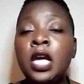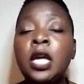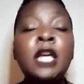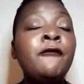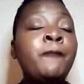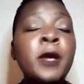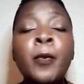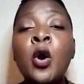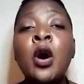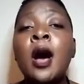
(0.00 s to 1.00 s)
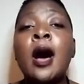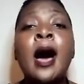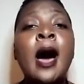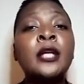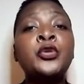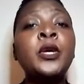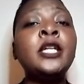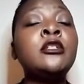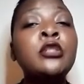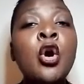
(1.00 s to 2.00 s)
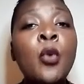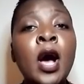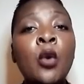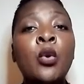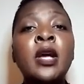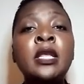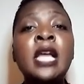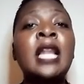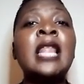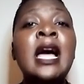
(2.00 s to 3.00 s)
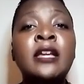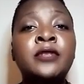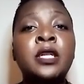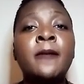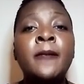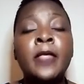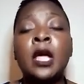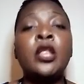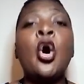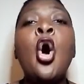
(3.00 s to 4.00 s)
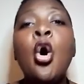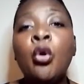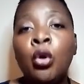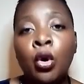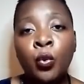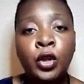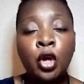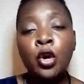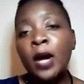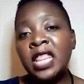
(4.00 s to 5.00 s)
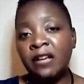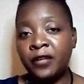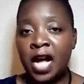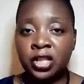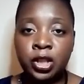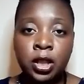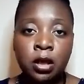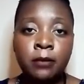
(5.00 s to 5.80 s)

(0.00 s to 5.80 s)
If people are doing so well in their lives, oh, we don't know what they've touched.